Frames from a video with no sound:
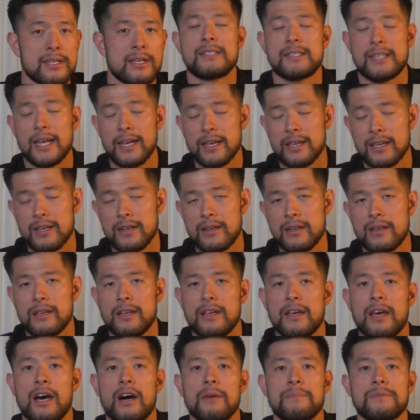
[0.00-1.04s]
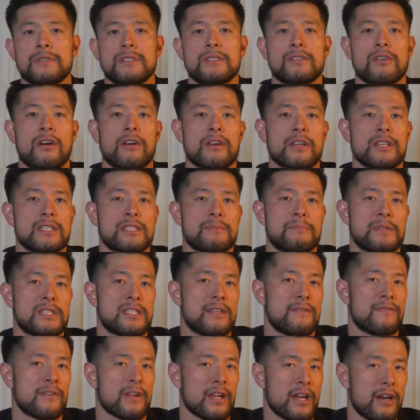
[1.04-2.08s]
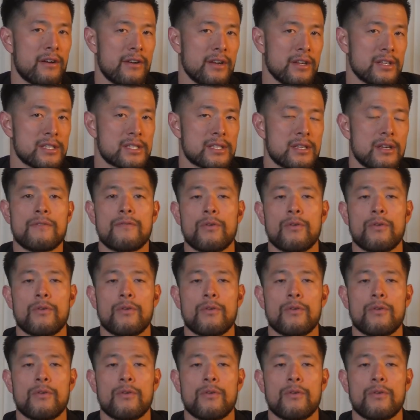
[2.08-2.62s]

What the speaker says: Second, it helps us target specific areas.